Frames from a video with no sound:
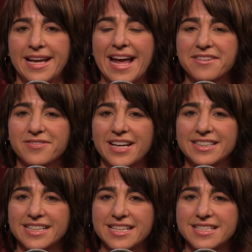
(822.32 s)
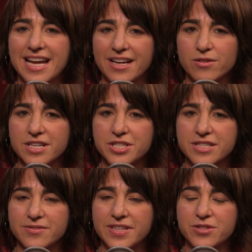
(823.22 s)
And finally, TechCrunch
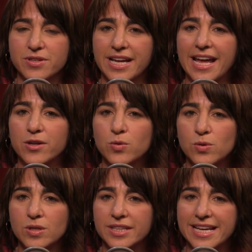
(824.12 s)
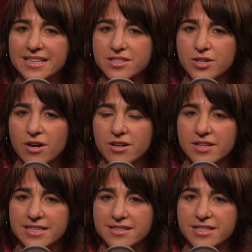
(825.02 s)
is featuring a cool
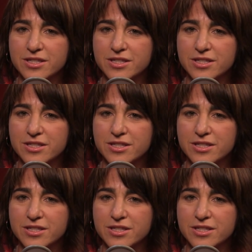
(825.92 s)
Kickstarter that's the